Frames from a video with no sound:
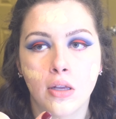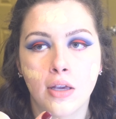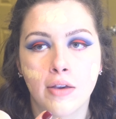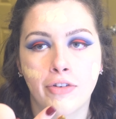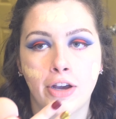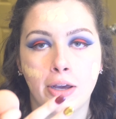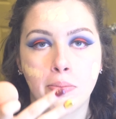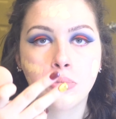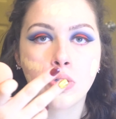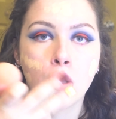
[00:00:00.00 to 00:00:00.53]
if
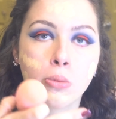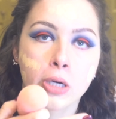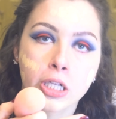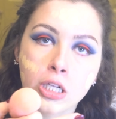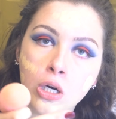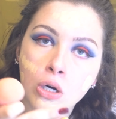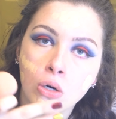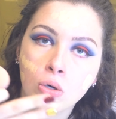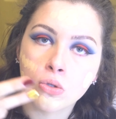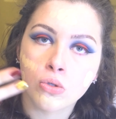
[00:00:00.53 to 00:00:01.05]
I blow my
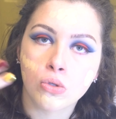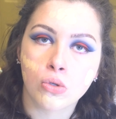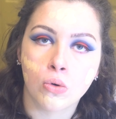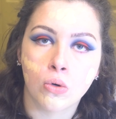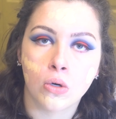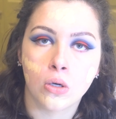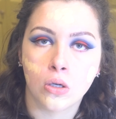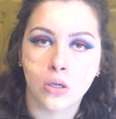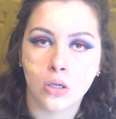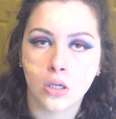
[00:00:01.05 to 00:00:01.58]
nose
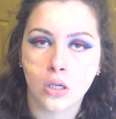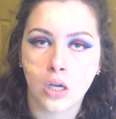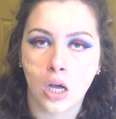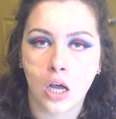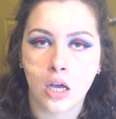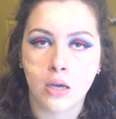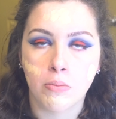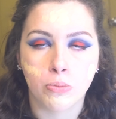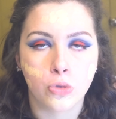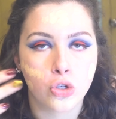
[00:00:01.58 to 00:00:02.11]
or
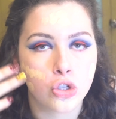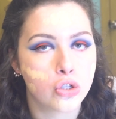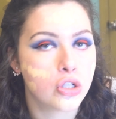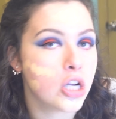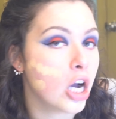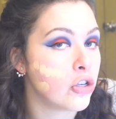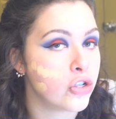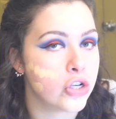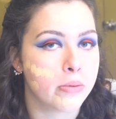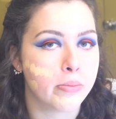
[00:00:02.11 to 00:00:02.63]
I'm just
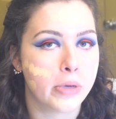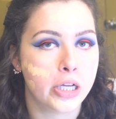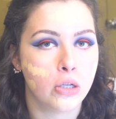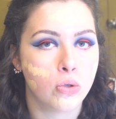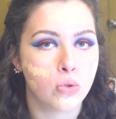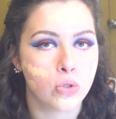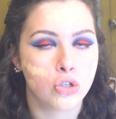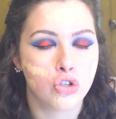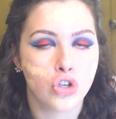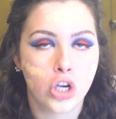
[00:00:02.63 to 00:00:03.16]
touching my
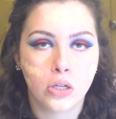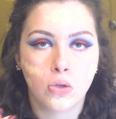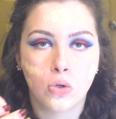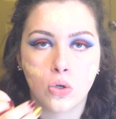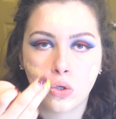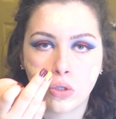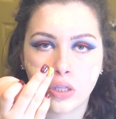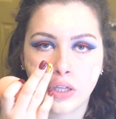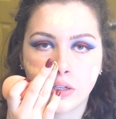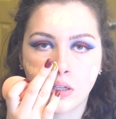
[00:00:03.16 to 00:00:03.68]
nose in
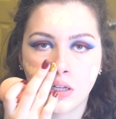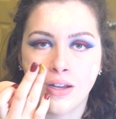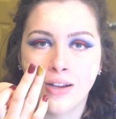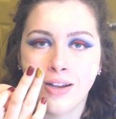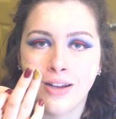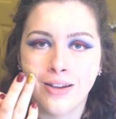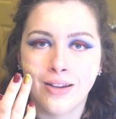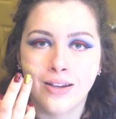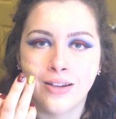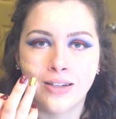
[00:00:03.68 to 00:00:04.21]
general, then
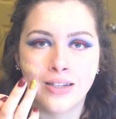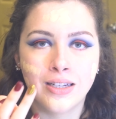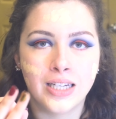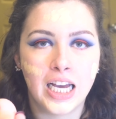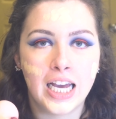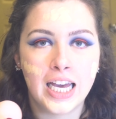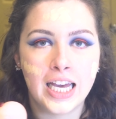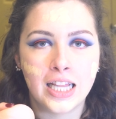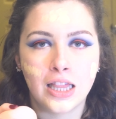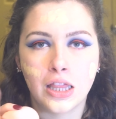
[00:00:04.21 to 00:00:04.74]

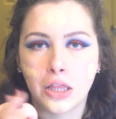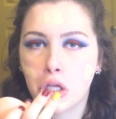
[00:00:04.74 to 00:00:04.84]
it